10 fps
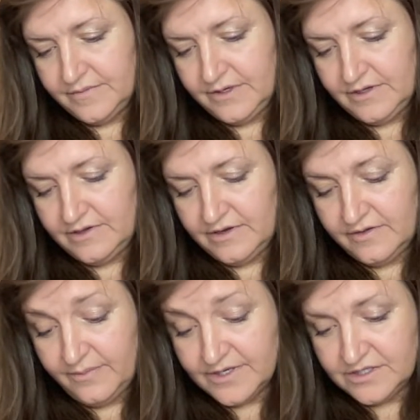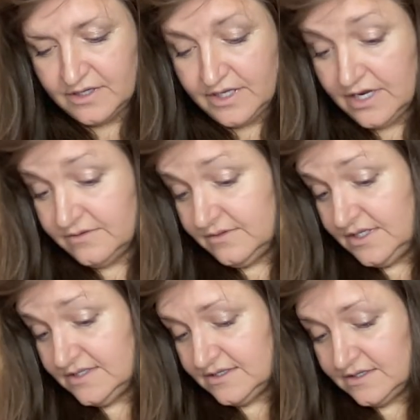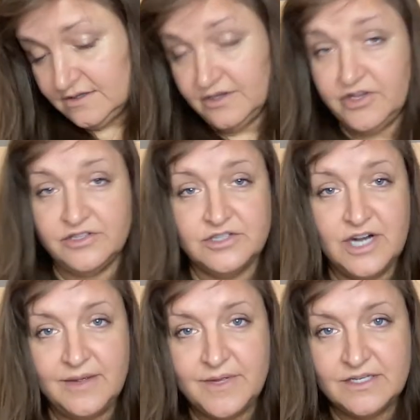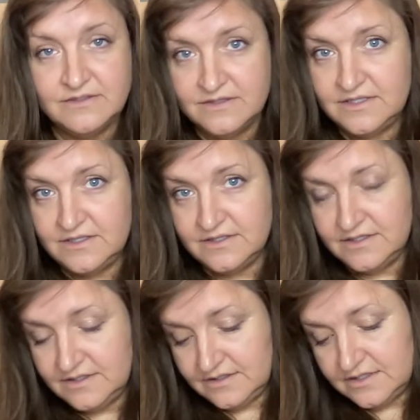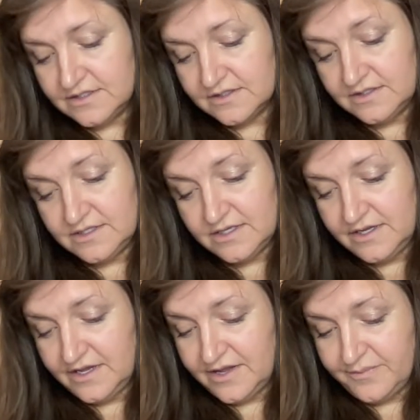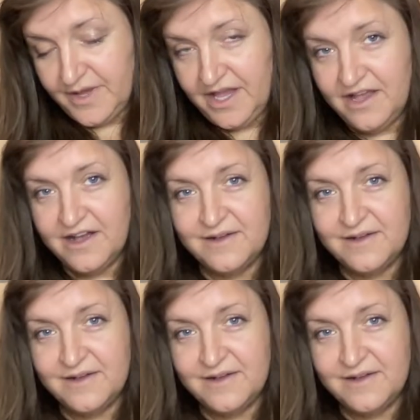especially, at least in the culture I'm in, is can be